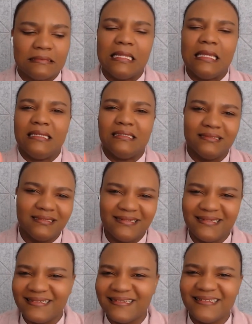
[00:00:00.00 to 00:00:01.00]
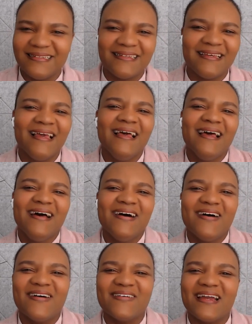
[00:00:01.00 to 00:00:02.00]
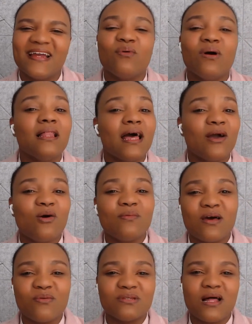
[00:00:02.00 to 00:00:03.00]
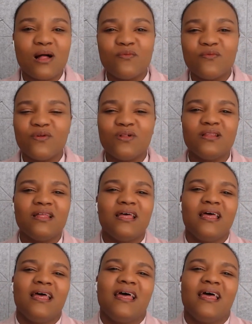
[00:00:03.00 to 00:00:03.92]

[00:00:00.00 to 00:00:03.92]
lane. All right. Well, I hope that was helpful.